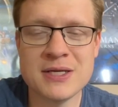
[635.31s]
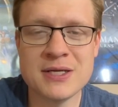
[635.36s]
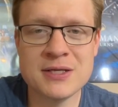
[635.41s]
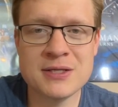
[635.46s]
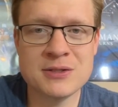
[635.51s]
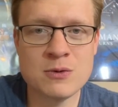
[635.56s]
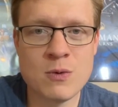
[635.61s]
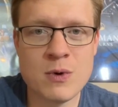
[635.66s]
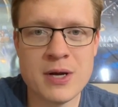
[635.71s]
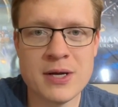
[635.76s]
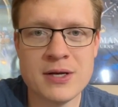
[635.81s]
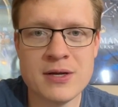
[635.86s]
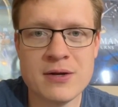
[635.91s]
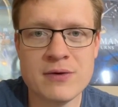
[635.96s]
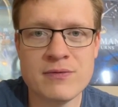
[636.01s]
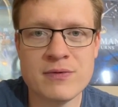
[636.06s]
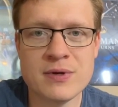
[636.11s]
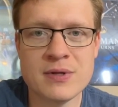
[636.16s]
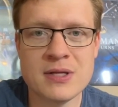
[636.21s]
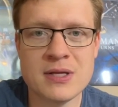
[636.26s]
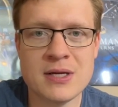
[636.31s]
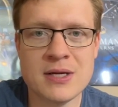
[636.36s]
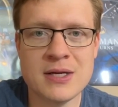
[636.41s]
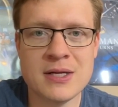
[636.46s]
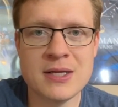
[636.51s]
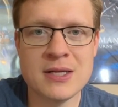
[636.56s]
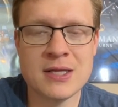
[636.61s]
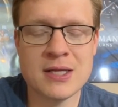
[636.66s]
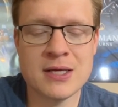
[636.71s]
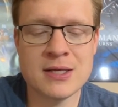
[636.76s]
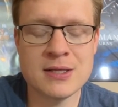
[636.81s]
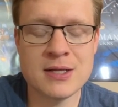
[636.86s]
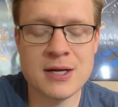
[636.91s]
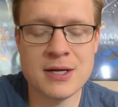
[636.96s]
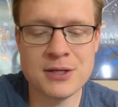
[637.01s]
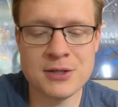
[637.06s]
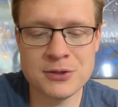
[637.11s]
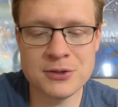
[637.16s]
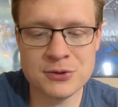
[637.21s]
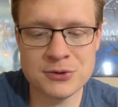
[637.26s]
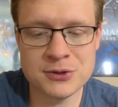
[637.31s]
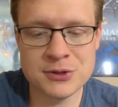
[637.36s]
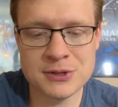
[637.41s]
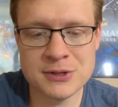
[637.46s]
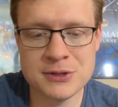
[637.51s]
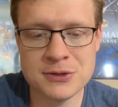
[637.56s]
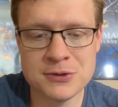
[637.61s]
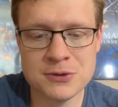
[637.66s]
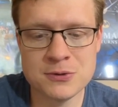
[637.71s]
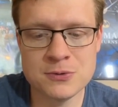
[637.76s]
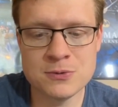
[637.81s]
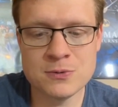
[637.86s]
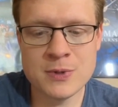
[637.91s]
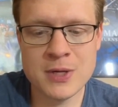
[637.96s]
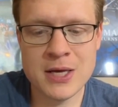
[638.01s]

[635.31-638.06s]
is quite different than anything that I usually do.